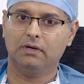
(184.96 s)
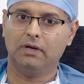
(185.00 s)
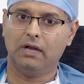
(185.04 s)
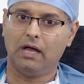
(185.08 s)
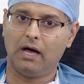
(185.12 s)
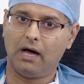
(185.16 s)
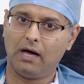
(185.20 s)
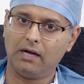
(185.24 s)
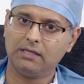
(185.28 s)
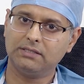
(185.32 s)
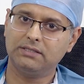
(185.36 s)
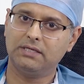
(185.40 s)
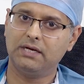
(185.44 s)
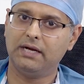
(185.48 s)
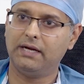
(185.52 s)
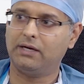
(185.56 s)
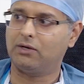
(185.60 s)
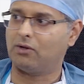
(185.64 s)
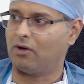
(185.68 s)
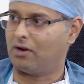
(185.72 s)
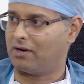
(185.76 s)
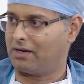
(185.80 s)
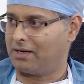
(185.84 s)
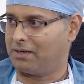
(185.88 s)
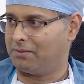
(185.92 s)

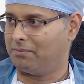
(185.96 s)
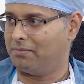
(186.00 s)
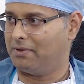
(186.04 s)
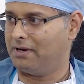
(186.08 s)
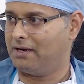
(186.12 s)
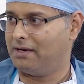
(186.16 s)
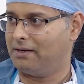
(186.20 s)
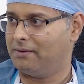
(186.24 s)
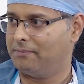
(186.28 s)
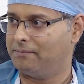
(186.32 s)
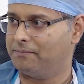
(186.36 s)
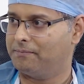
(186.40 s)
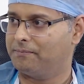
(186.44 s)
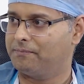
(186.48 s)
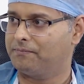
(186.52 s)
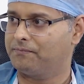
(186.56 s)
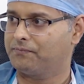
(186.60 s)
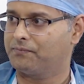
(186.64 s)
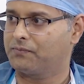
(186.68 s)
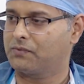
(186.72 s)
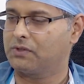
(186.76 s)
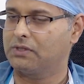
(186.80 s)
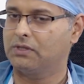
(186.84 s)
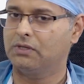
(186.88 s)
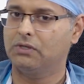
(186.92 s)
largely tolerable.
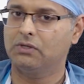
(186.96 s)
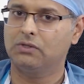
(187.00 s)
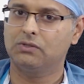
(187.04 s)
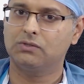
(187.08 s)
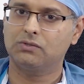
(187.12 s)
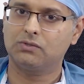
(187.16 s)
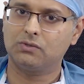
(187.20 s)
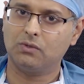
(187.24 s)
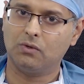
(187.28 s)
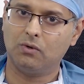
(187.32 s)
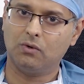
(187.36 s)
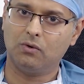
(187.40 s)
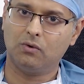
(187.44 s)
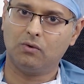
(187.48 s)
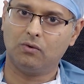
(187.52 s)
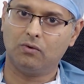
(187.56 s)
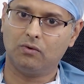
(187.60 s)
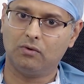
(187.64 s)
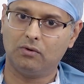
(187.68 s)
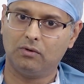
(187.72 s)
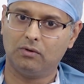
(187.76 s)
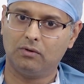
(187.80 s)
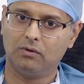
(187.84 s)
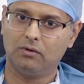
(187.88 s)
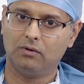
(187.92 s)

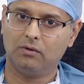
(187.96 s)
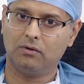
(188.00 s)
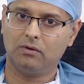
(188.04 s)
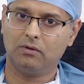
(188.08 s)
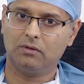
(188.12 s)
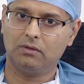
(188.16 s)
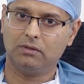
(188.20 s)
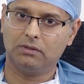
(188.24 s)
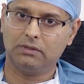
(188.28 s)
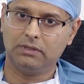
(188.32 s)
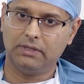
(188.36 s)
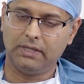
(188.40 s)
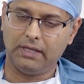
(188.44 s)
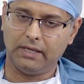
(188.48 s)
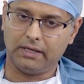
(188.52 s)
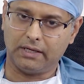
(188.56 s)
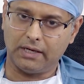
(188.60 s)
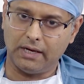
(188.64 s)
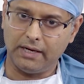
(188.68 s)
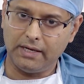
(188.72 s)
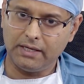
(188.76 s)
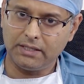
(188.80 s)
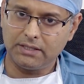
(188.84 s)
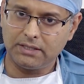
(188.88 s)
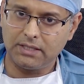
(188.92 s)
So the
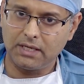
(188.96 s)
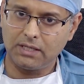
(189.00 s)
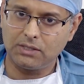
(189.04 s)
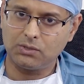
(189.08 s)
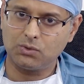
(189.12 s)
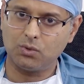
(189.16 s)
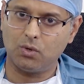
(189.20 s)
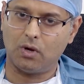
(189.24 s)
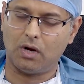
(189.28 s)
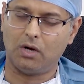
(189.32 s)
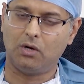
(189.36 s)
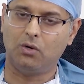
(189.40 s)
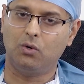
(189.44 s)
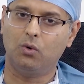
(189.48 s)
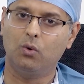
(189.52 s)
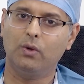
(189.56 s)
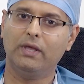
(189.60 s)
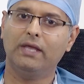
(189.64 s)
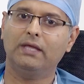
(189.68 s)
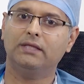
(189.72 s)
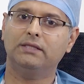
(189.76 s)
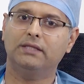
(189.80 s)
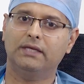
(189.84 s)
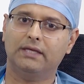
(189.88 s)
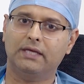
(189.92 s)
clinicians who are
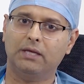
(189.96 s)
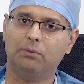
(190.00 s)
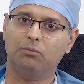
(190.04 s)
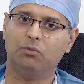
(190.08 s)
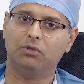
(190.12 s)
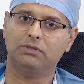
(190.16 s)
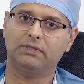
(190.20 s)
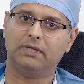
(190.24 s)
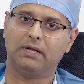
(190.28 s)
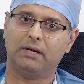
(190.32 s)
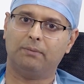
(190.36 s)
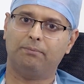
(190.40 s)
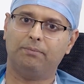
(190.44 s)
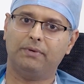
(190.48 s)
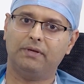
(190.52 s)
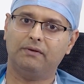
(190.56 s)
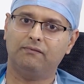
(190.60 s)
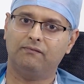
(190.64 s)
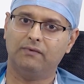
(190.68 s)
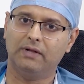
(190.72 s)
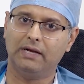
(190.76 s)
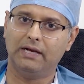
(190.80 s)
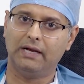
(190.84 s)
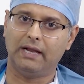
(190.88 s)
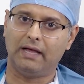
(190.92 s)
doing the
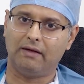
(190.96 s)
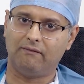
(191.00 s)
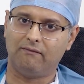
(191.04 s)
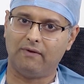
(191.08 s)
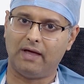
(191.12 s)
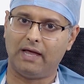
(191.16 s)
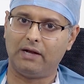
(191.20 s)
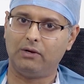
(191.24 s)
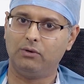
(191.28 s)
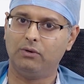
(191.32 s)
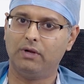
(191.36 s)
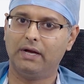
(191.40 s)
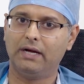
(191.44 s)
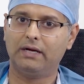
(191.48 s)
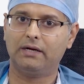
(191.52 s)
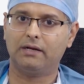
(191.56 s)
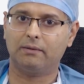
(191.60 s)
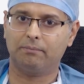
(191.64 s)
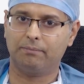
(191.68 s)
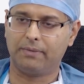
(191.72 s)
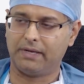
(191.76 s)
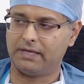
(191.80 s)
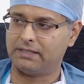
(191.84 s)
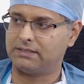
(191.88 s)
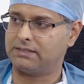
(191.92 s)
chemotherapy will
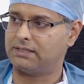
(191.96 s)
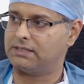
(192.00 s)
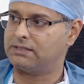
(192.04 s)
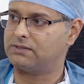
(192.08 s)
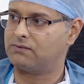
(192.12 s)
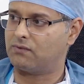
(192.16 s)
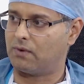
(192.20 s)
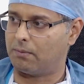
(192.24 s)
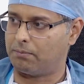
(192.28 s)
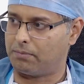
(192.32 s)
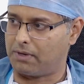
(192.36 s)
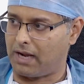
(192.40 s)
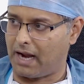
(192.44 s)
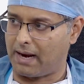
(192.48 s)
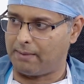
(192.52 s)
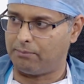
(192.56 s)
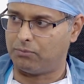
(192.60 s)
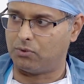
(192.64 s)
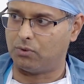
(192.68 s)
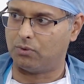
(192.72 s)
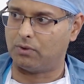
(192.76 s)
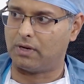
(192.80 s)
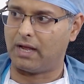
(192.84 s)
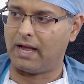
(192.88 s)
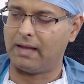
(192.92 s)
evaluate patients from
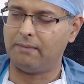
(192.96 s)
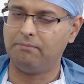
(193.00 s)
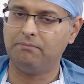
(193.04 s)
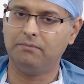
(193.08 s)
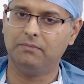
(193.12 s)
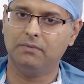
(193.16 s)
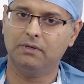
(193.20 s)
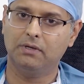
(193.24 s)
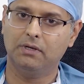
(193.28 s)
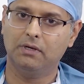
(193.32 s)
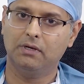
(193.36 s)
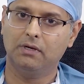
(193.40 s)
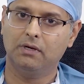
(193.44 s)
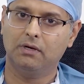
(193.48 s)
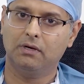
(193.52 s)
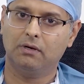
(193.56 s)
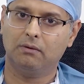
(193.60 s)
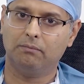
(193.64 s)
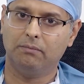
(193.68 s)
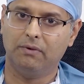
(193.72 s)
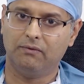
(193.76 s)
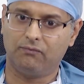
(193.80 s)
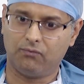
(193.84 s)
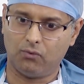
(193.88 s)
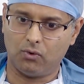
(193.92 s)
time to time
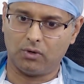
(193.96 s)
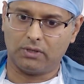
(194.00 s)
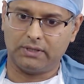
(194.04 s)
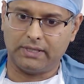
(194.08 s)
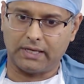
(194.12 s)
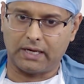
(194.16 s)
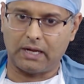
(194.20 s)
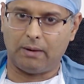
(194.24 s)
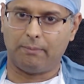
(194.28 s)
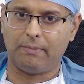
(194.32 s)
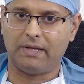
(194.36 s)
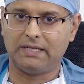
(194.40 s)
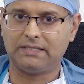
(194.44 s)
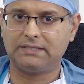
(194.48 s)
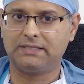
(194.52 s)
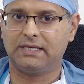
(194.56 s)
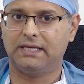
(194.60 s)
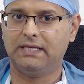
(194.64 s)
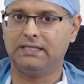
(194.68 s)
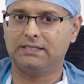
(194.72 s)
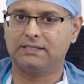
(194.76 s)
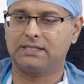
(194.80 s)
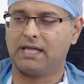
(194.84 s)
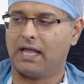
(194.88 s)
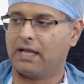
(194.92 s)
before they
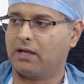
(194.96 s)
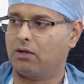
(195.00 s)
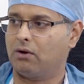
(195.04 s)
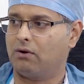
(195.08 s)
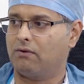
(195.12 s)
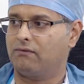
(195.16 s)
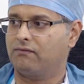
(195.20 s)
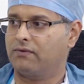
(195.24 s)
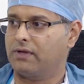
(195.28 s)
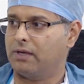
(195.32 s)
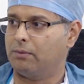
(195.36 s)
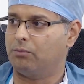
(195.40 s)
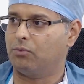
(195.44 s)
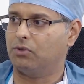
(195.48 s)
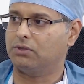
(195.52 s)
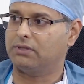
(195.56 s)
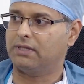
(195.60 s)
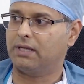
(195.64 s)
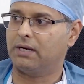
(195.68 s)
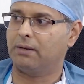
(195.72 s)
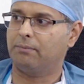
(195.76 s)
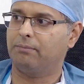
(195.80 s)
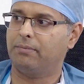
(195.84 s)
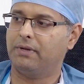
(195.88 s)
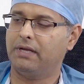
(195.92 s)
commence each cycle of
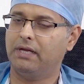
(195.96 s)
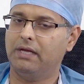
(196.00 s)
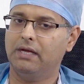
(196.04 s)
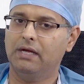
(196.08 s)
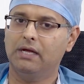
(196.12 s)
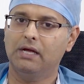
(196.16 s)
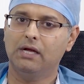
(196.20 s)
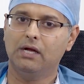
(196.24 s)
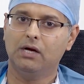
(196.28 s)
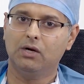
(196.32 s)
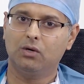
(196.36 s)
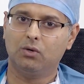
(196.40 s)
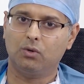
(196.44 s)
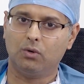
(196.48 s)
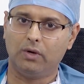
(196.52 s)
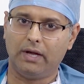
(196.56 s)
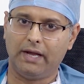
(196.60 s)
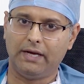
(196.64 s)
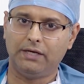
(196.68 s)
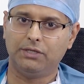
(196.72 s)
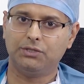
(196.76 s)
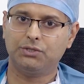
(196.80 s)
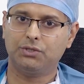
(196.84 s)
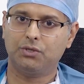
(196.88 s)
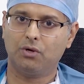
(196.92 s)
chemotherapy to
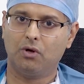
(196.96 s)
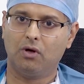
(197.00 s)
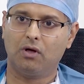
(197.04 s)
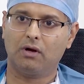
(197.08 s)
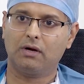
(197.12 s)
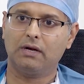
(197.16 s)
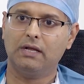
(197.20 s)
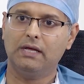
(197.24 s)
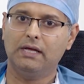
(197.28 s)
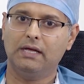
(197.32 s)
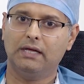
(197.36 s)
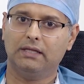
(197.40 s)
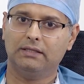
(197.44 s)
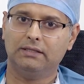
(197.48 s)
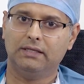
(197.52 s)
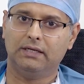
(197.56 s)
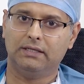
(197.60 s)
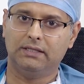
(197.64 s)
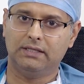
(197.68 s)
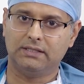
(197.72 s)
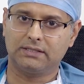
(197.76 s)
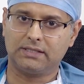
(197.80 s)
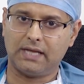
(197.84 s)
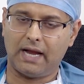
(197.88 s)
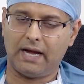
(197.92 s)
ensure
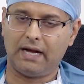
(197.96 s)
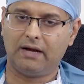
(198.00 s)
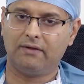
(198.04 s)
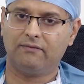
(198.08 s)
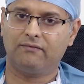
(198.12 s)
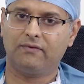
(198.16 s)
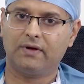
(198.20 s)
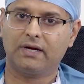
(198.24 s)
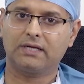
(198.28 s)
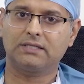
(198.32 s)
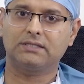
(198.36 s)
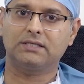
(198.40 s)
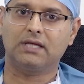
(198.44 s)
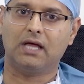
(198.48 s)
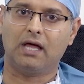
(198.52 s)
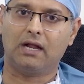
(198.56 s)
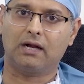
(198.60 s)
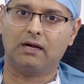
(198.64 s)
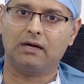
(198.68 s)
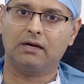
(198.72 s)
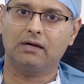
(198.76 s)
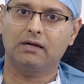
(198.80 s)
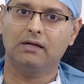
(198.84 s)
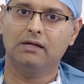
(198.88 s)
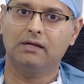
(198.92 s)
that the side effects
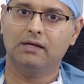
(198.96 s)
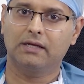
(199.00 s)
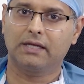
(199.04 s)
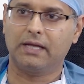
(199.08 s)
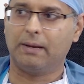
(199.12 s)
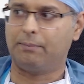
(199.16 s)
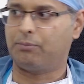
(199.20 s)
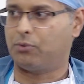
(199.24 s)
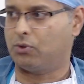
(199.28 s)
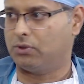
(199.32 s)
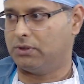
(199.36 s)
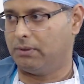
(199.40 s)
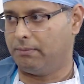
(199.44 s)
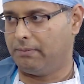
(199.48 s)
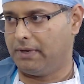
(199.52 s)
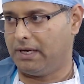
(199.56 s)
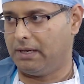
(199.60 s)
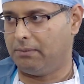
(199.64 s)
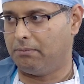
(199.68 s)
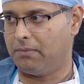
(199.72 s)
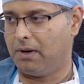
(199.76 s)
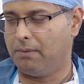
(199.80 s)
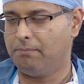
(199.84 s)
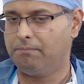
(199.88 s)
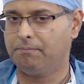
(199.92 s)
are kept to the
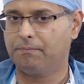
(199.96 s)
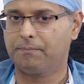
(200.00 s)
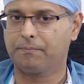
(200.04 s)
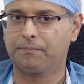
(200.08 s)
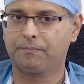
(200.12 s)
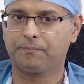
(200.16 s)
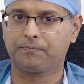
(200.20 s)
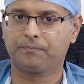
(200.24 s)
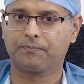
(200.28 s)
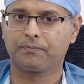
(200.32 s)
minimum.